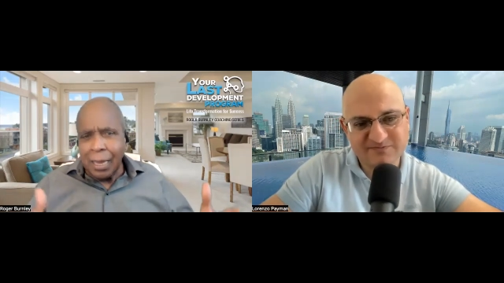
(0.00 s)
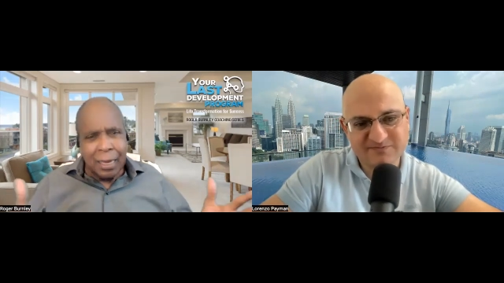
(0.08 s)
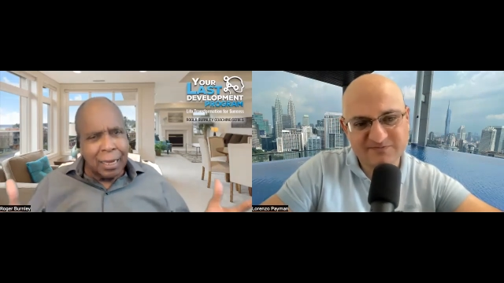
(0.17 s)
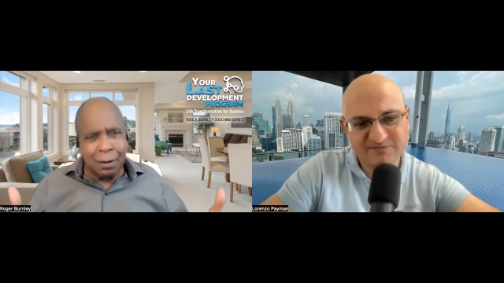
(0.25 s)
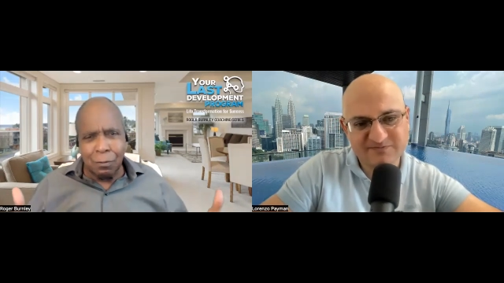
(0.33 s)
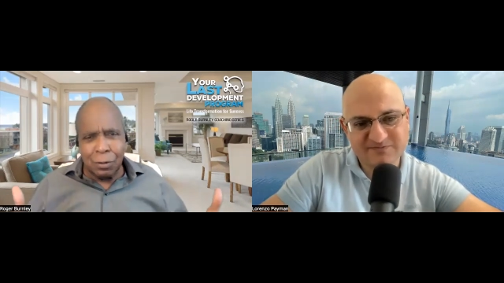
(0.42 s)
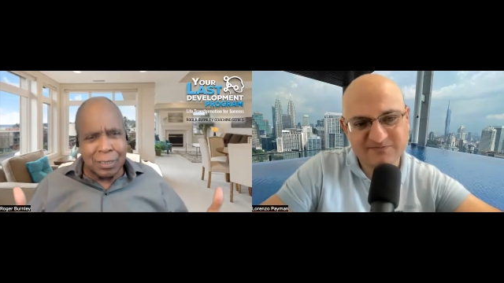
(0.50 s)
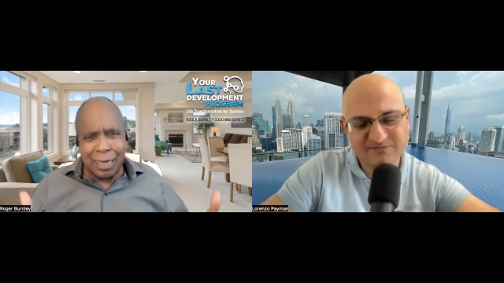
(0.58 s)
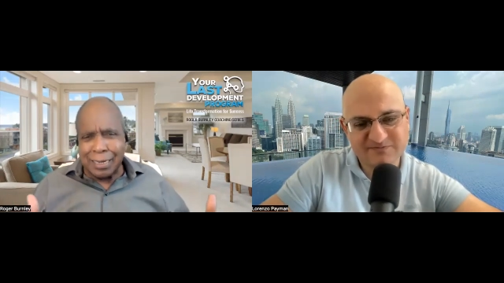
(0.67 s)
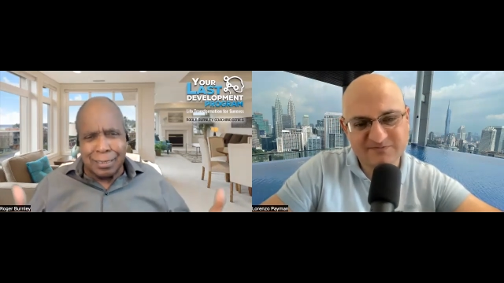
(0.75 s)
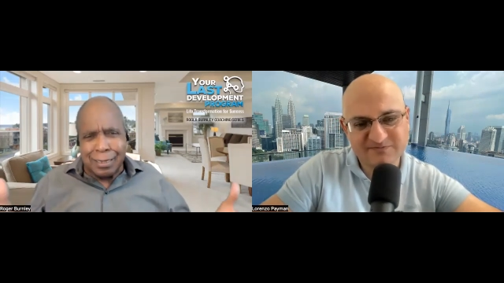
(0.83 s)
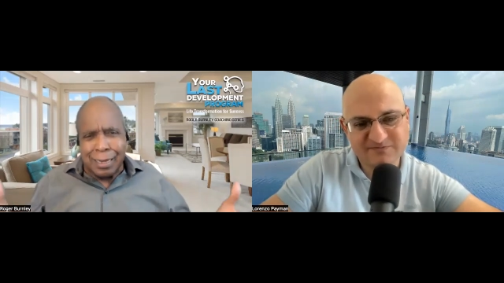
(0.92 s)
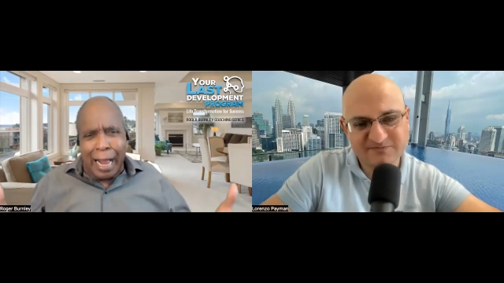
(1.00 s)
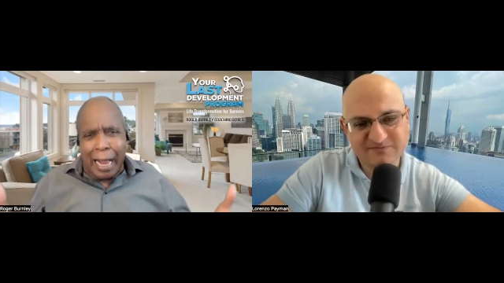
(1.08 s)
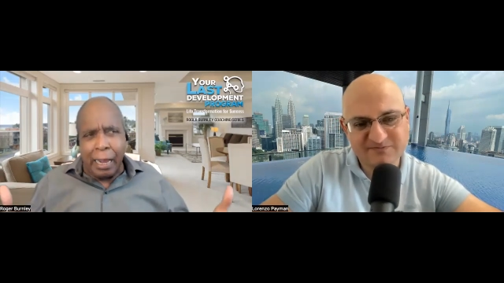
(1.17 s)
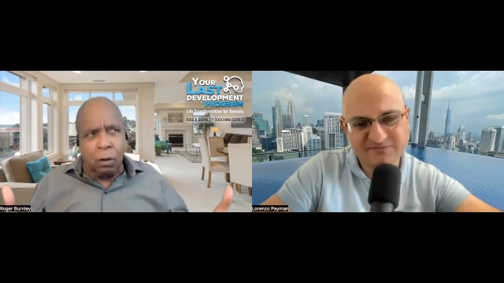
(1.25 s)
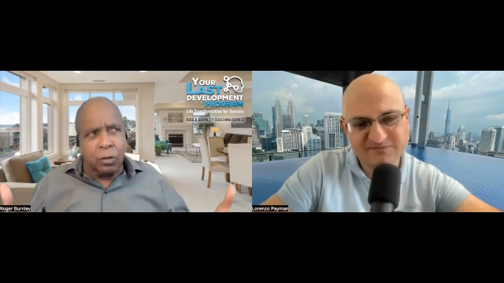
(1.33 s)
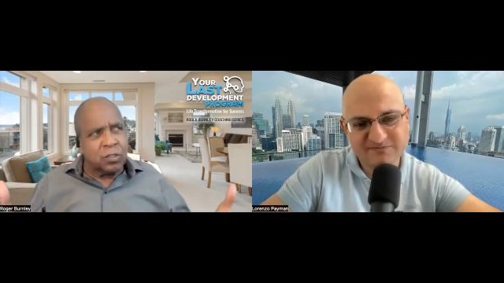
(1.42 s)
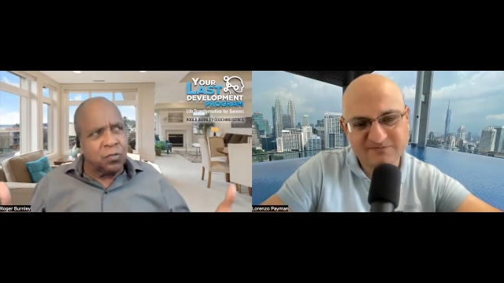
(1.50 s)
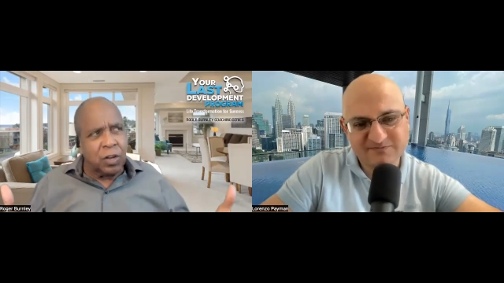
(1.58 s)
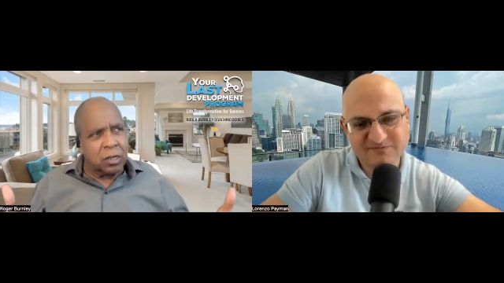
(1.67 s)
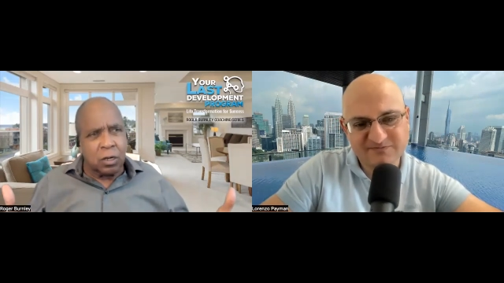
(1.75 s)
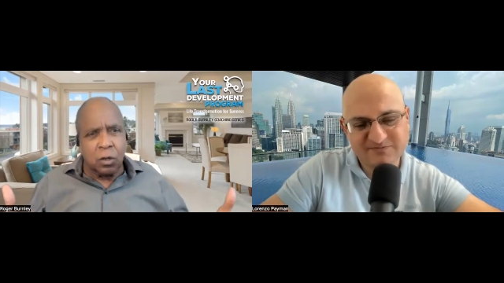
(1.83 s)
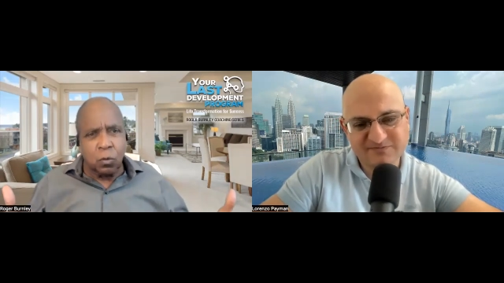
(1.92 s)
Speaker 1: It was, and I always felt
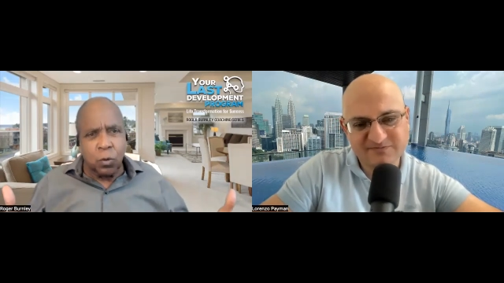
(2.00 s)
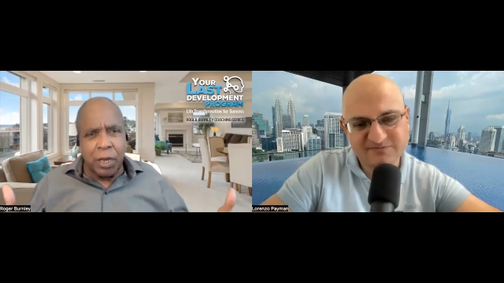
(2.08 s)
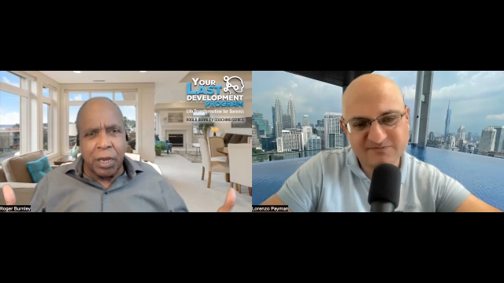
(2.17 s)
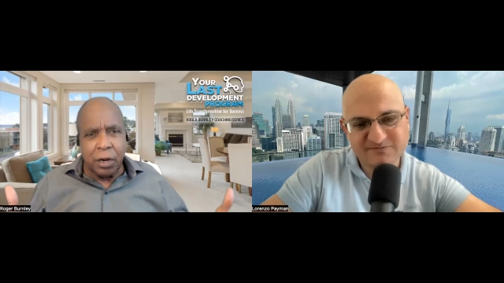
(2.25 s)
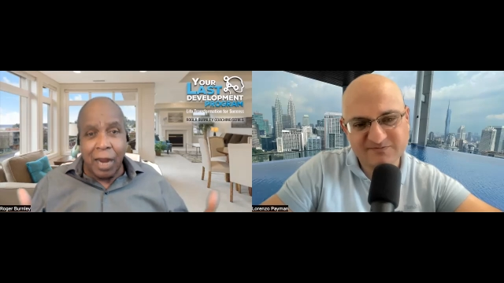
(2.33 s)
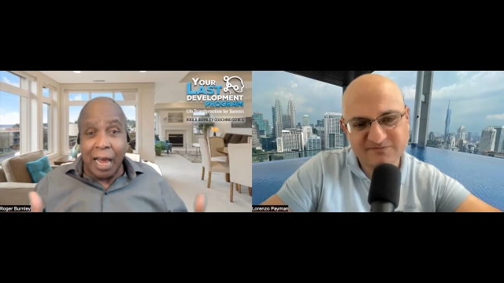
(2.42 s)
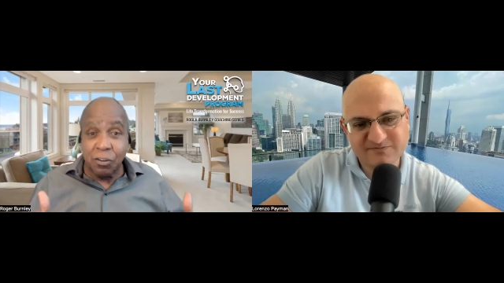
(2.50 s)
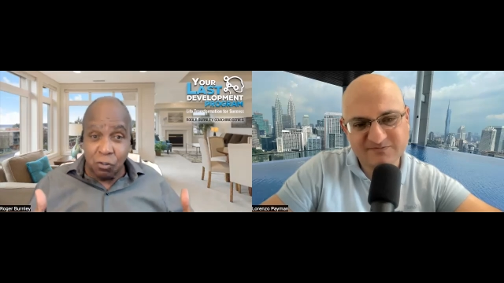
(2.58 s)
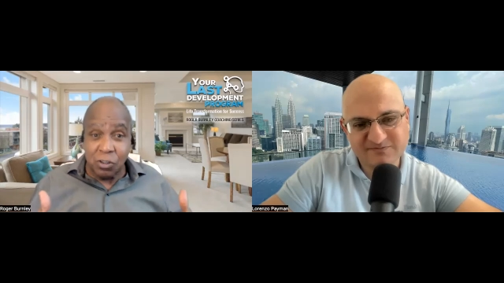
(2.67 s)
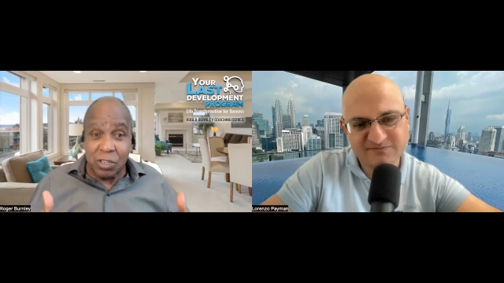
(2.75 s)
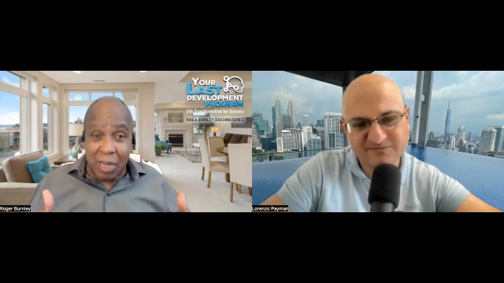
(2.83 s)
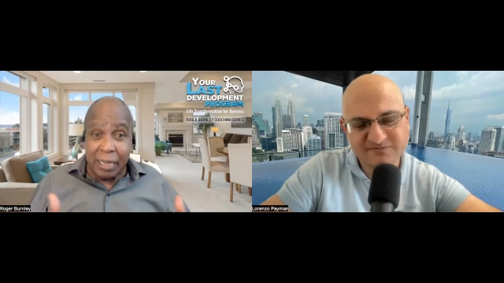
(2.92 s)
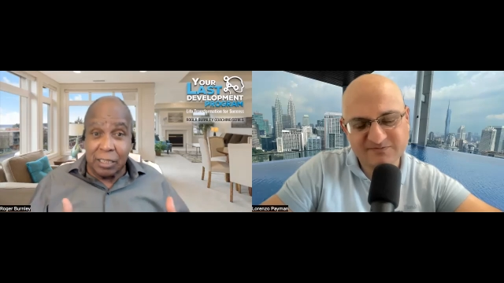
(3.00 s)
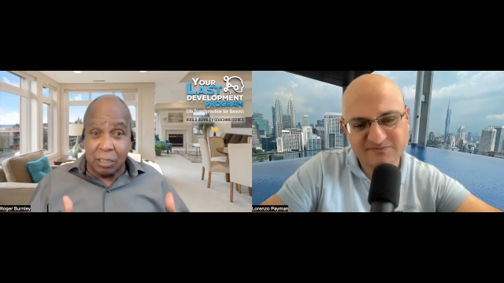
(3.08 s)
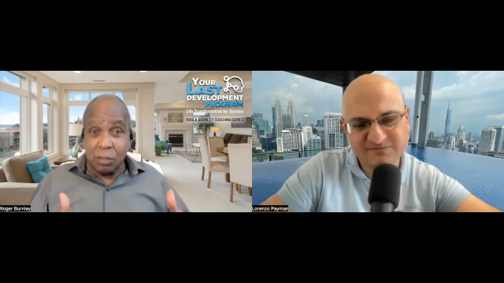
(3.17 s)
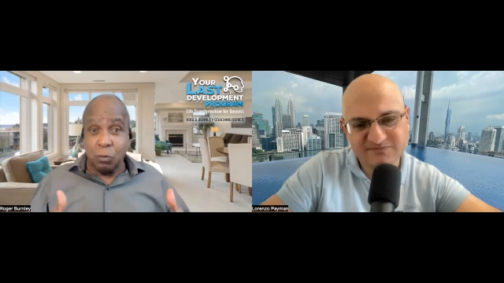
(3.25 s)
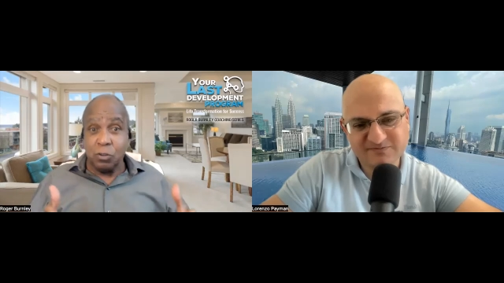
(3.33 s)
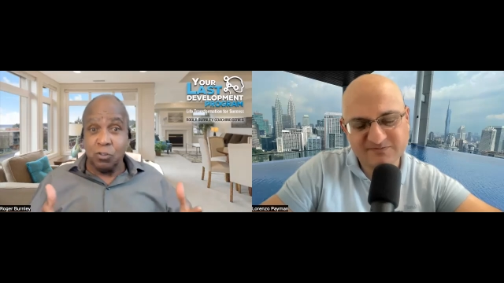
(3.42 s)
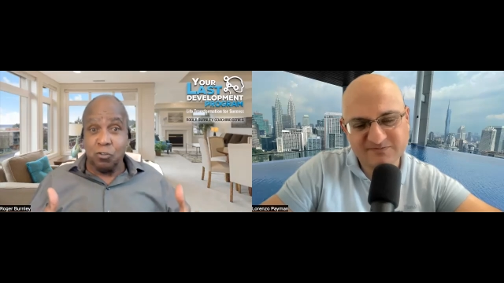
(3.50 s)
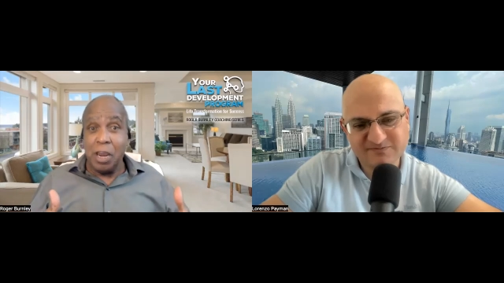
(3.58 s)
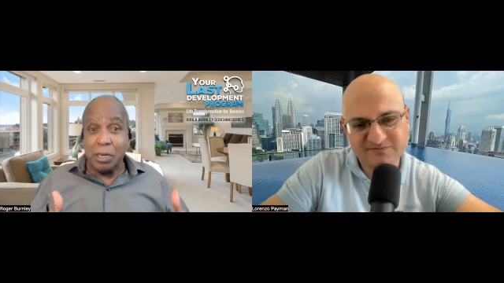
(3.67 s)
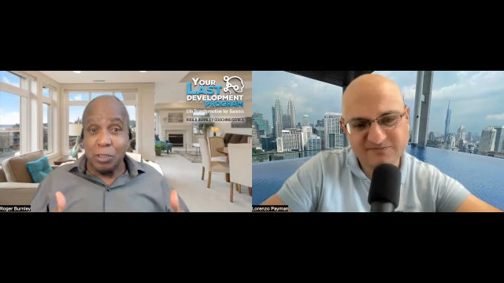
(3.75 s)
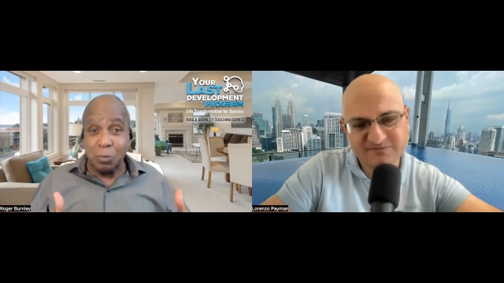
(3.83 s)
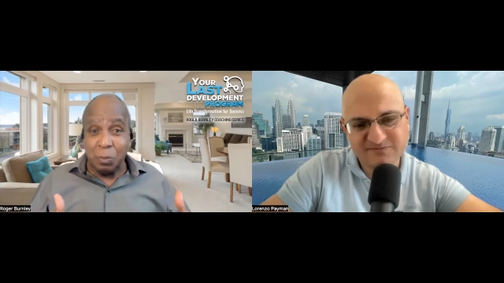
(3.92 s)
a little weird, ostracized, because it was
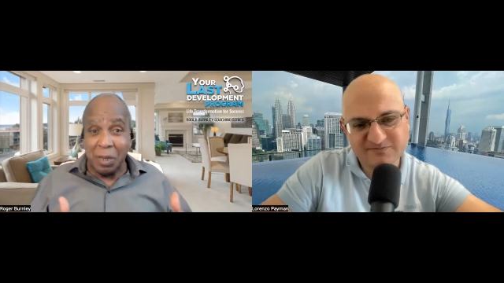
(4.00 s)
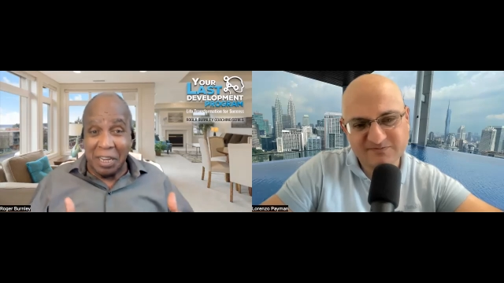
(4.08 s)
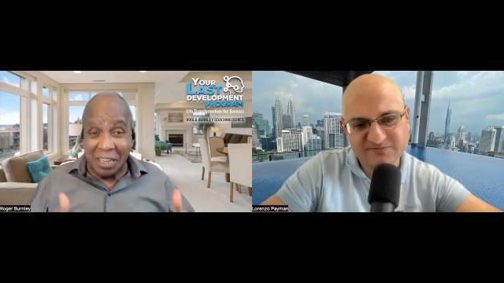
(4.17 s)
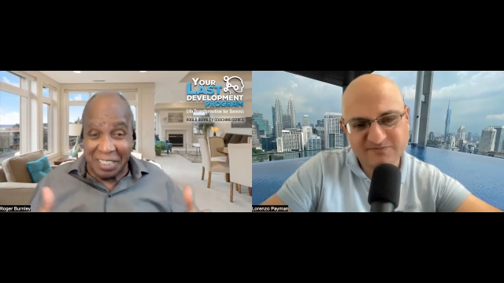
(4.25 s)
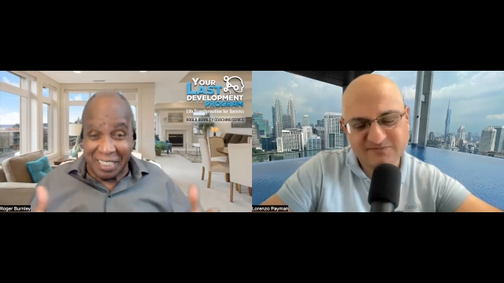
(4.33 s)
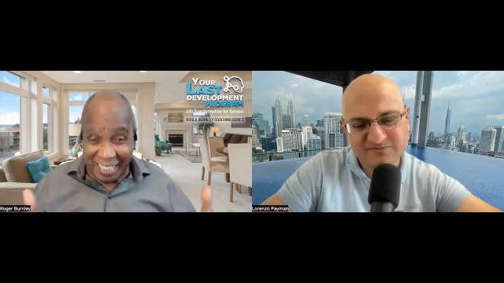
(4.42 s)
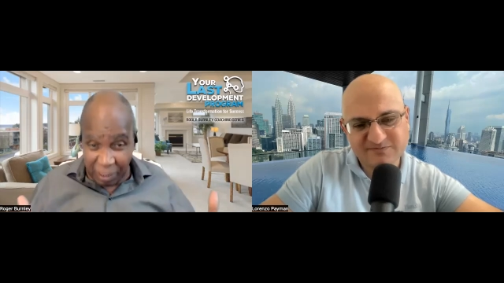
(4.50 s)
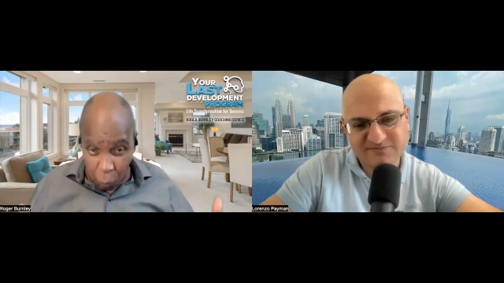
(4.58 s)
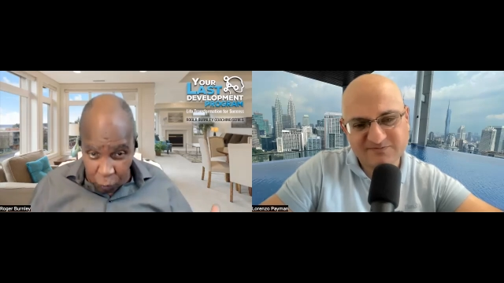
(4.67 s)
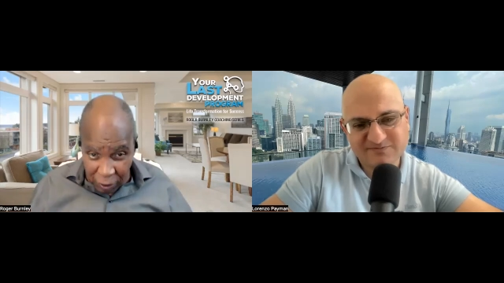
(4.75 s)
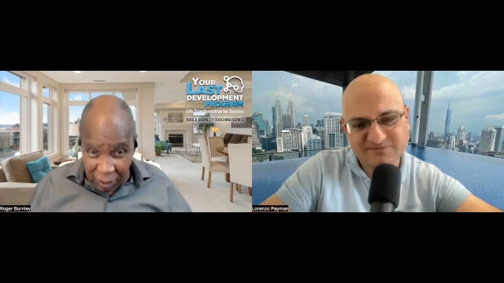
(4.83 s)
strange being the